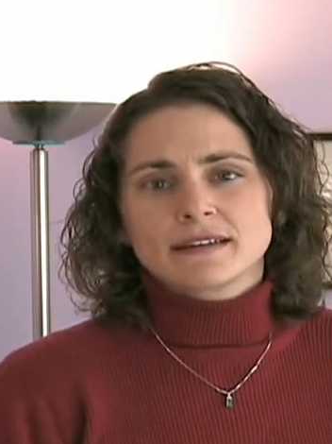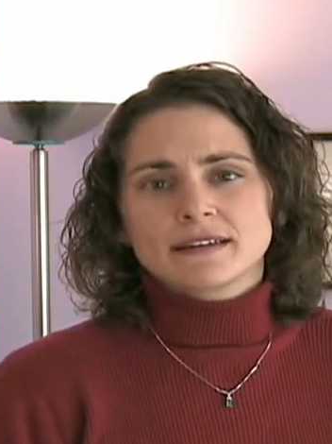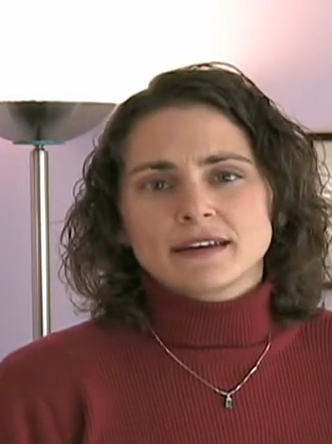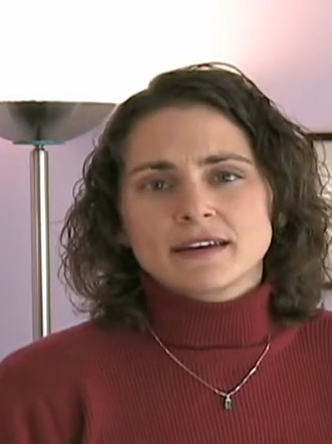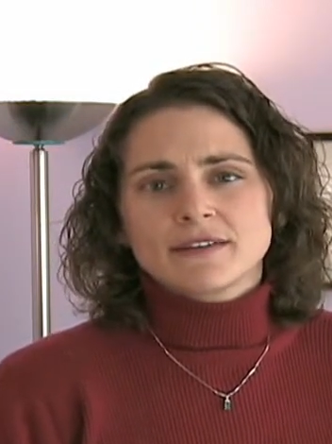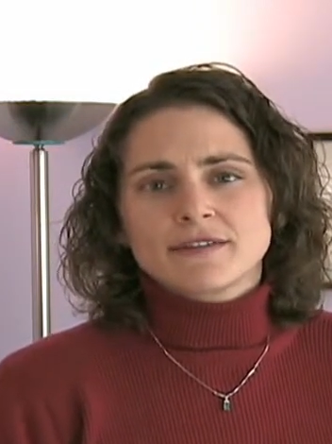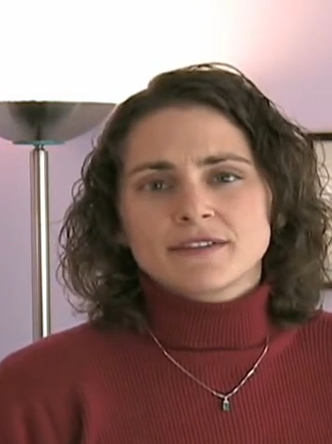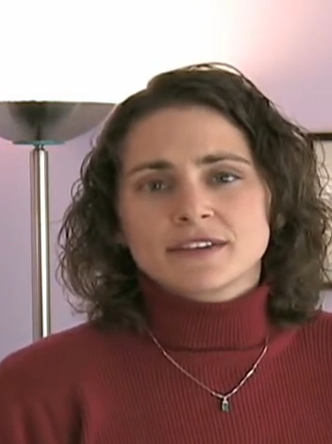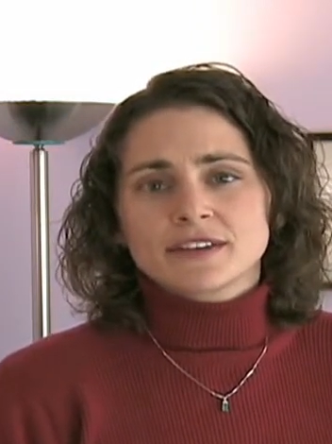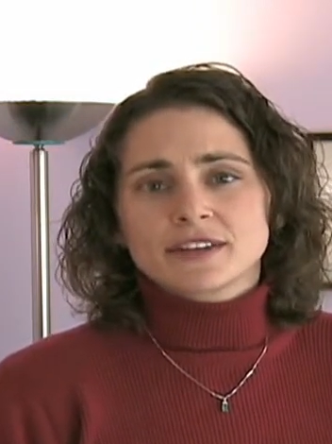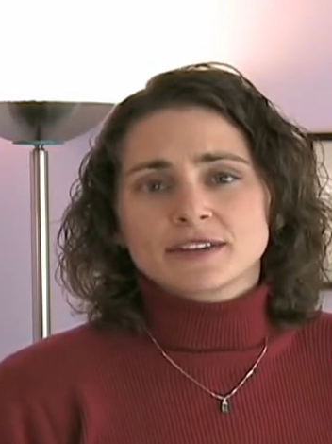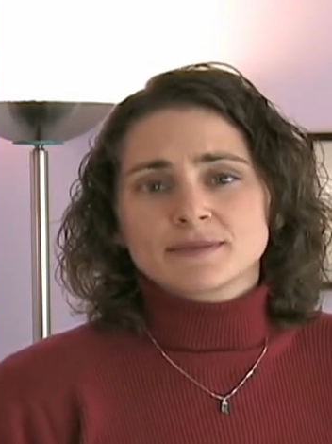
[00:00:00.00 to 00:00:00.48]

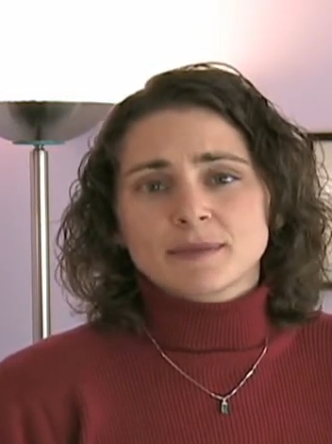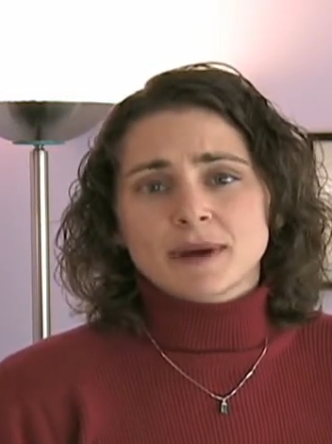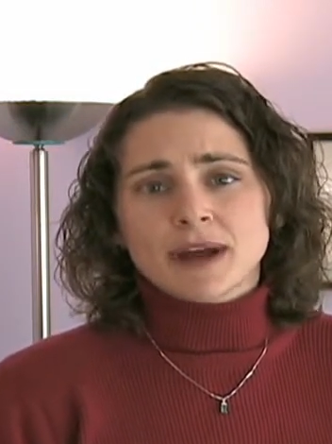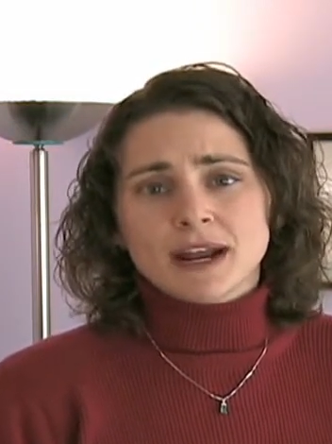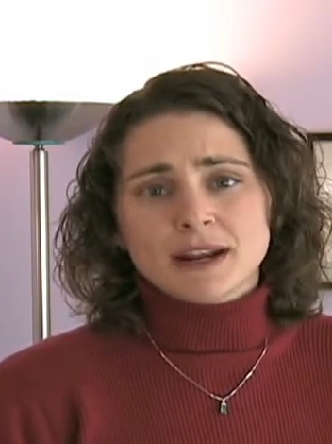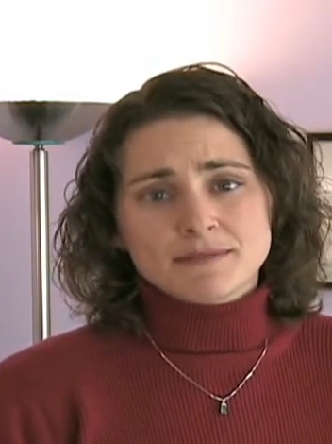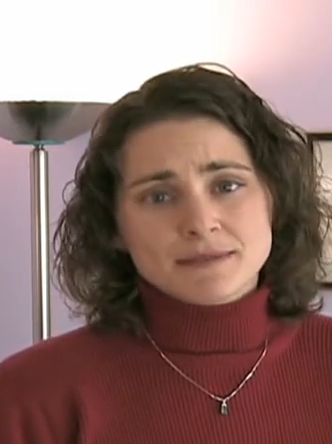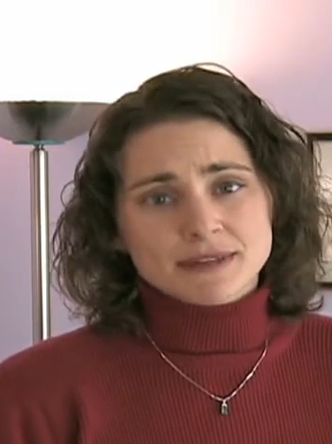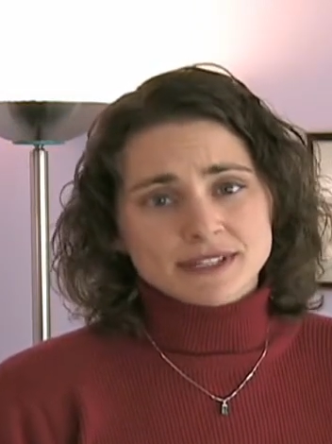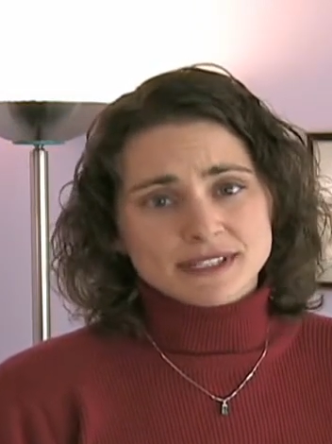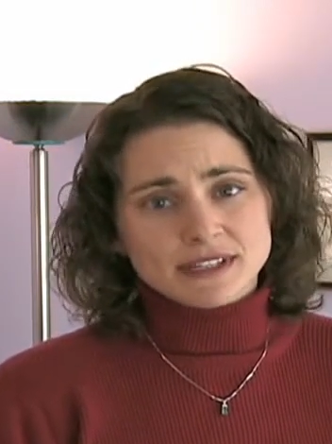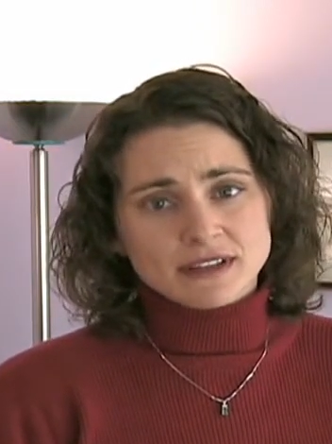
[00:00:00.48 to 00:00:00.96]
if the
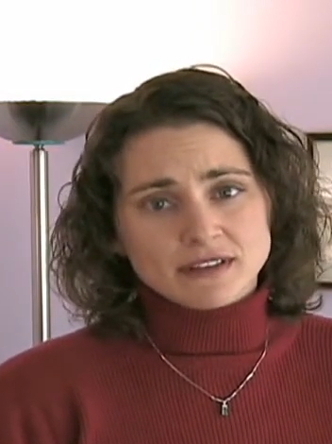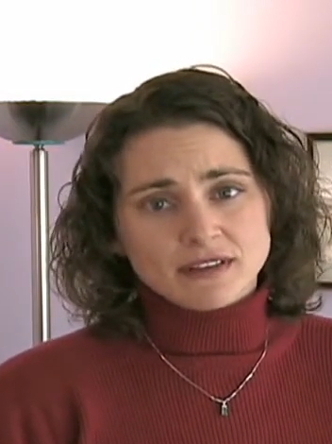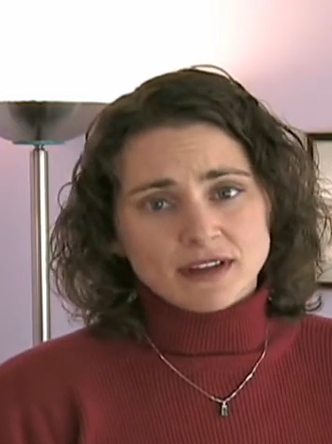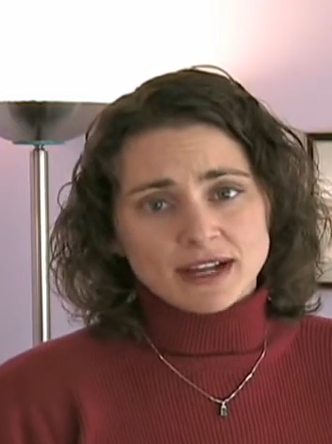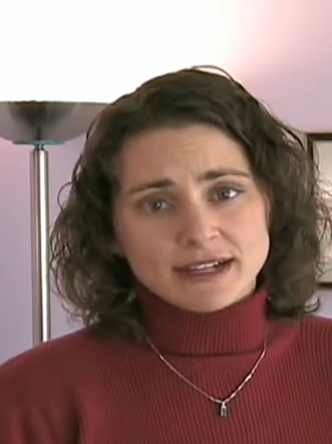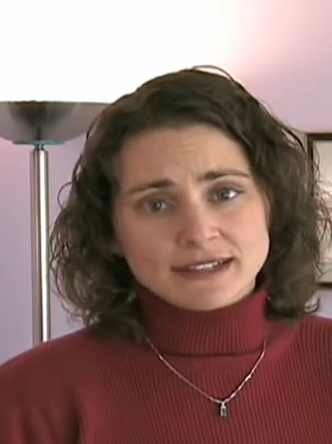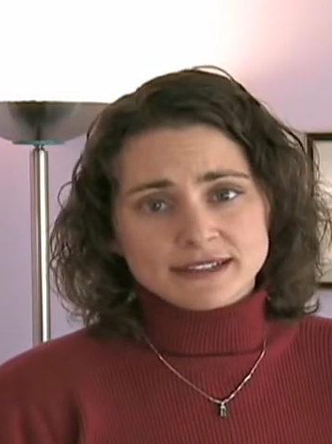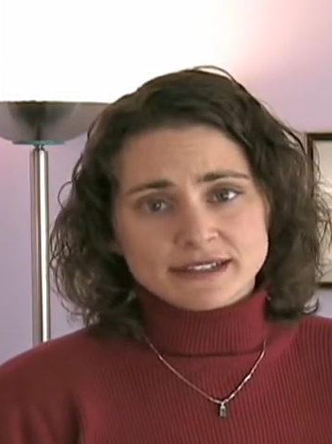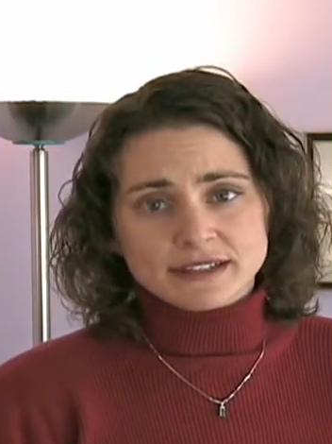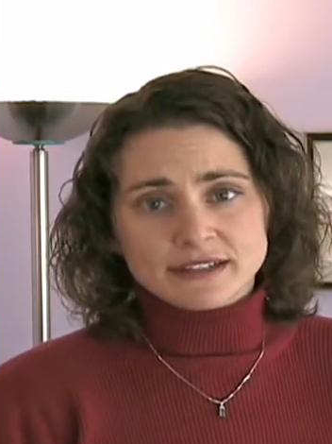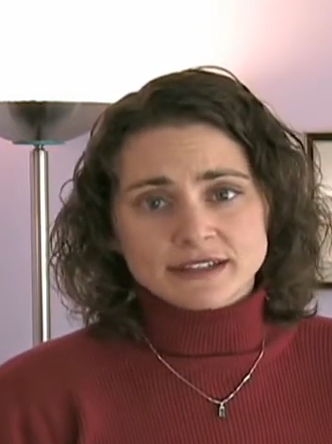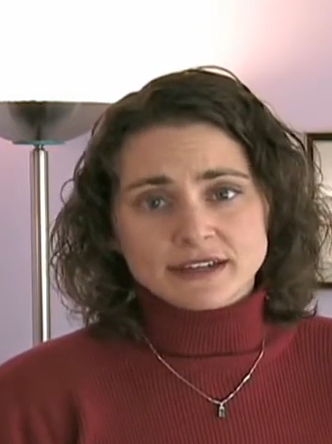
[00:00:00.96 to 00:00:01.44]
spine
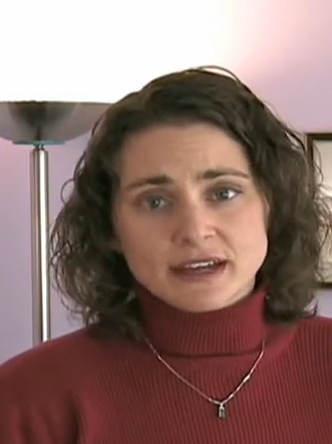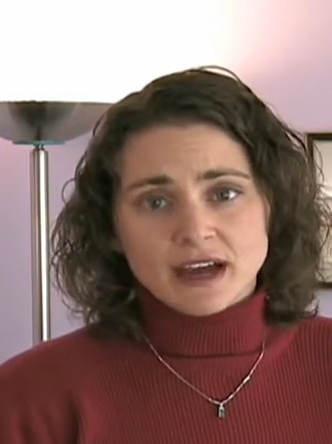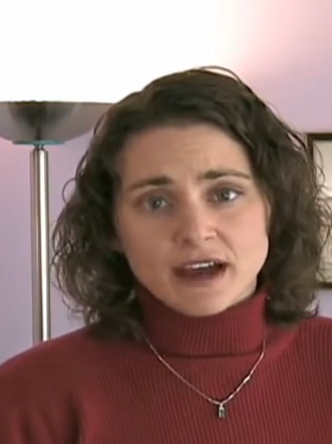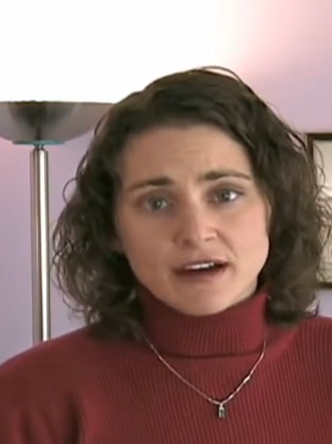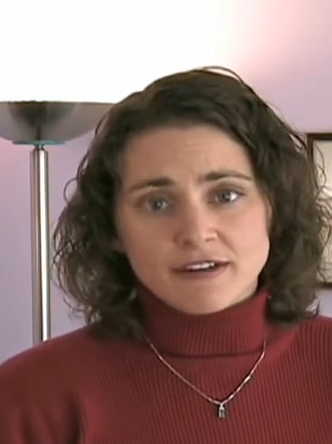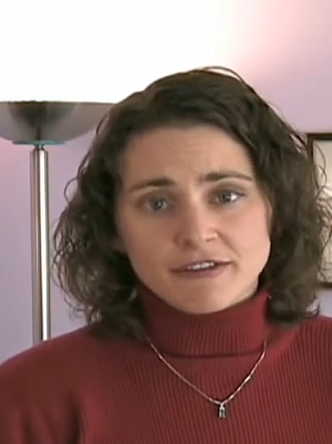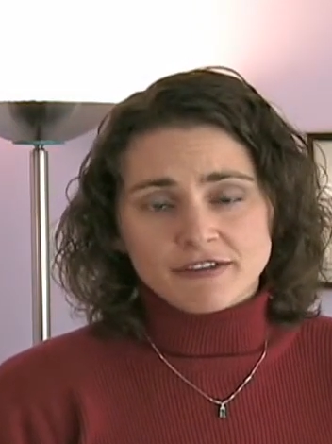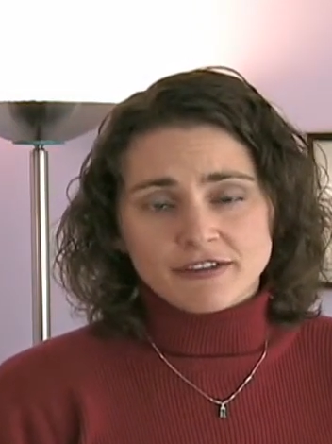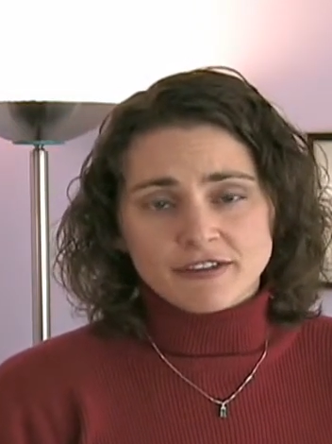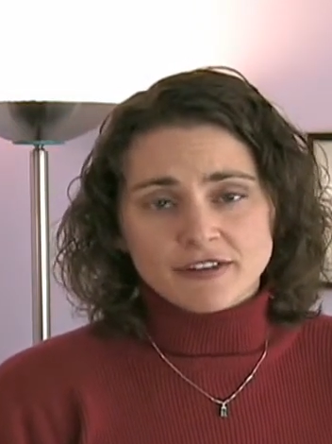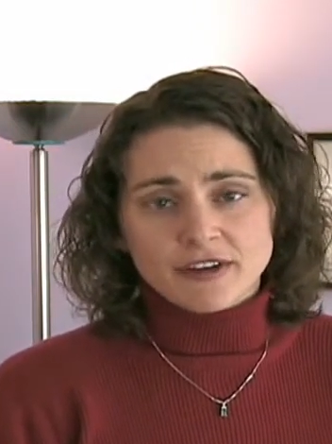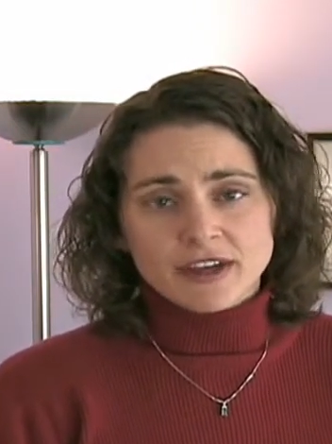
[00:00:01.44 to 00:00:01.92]
misaligns
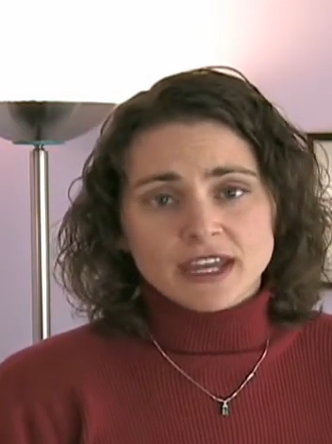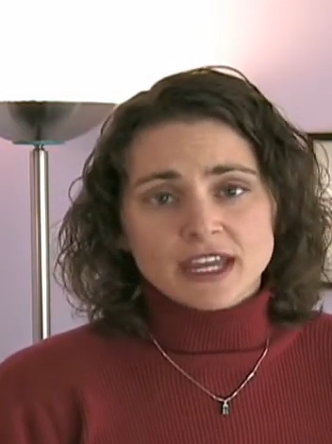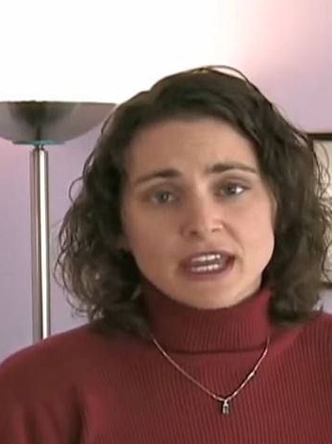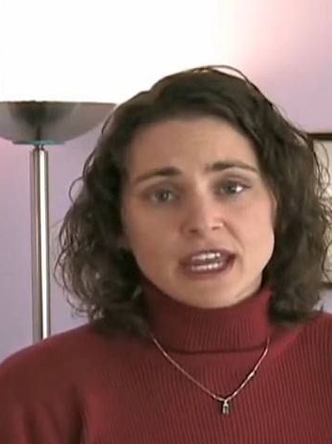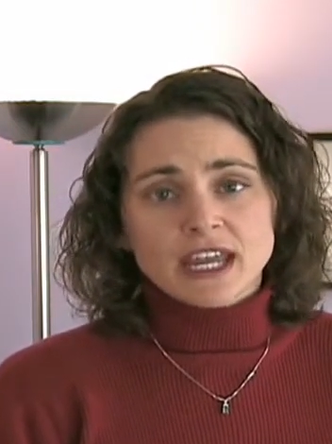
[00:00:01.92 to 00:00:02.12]
enough,